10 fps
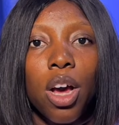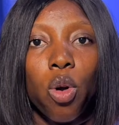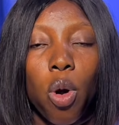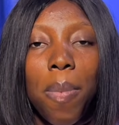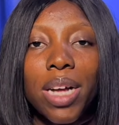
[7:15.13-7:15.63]

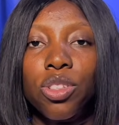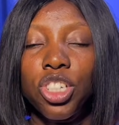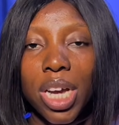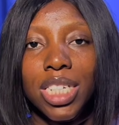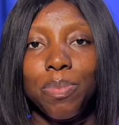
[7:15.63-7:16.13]
go back to
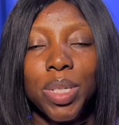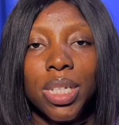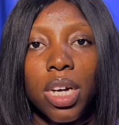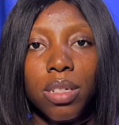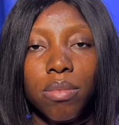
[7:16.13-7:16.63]

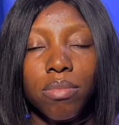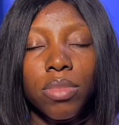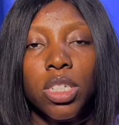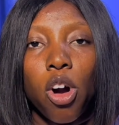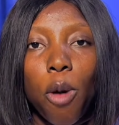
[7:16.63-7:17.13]
ChatGPT,
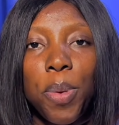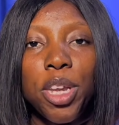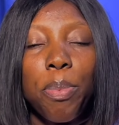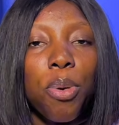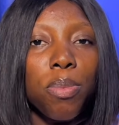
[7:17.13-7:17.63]
copy
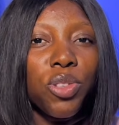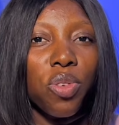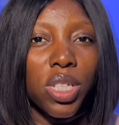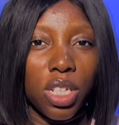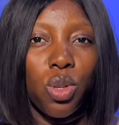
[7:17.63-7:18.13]
the prompt for
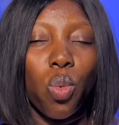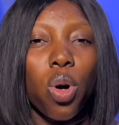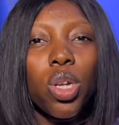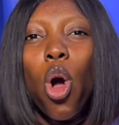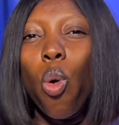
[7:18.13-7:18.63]
scene
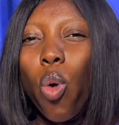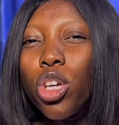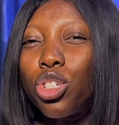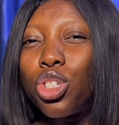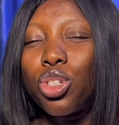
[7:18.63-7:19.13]
1.
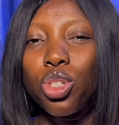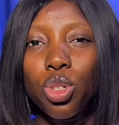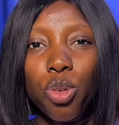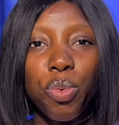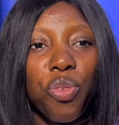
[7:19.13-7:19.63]
What you should
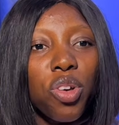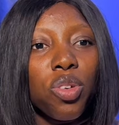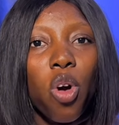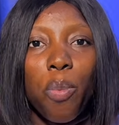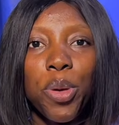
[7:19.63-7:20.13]
know before
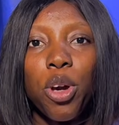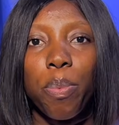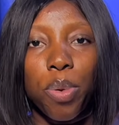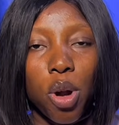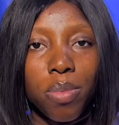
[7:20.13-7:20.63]
you copy your
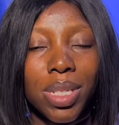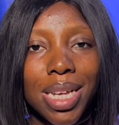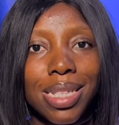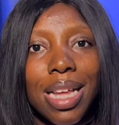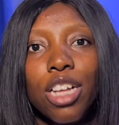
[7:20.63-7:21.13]
prompt
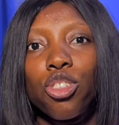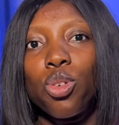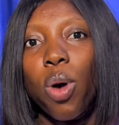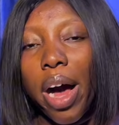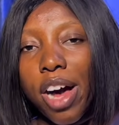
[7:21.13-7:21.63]
is that
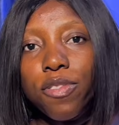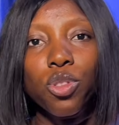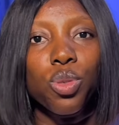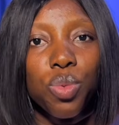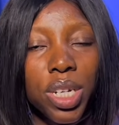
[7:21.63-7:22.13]
you have
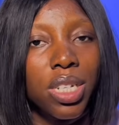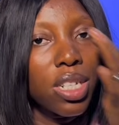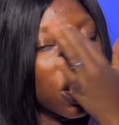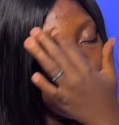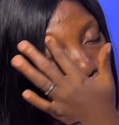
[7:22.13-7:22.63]
to read
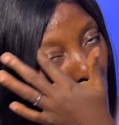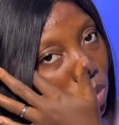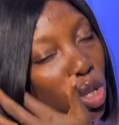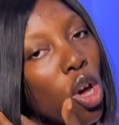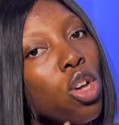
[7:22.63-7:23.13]
this
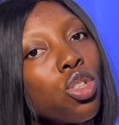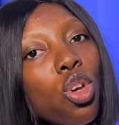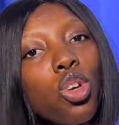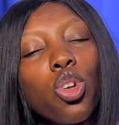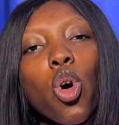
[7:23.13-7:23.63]
prompt
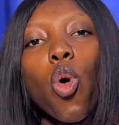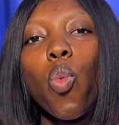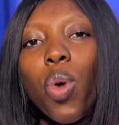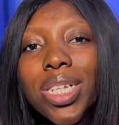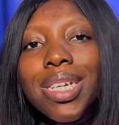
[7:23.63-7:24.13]
so you know
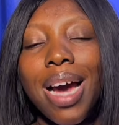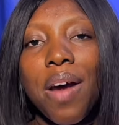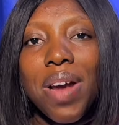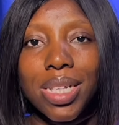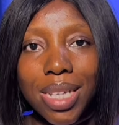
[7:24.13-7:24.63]
which
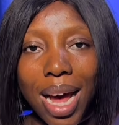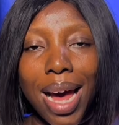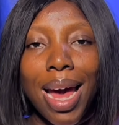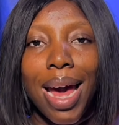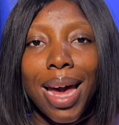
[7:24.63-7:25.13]
character
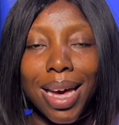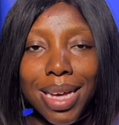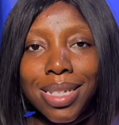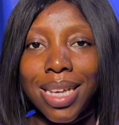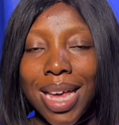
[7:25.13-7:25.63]

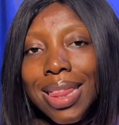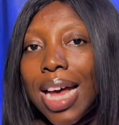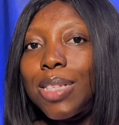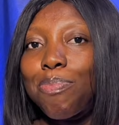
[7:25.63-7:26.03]
is in that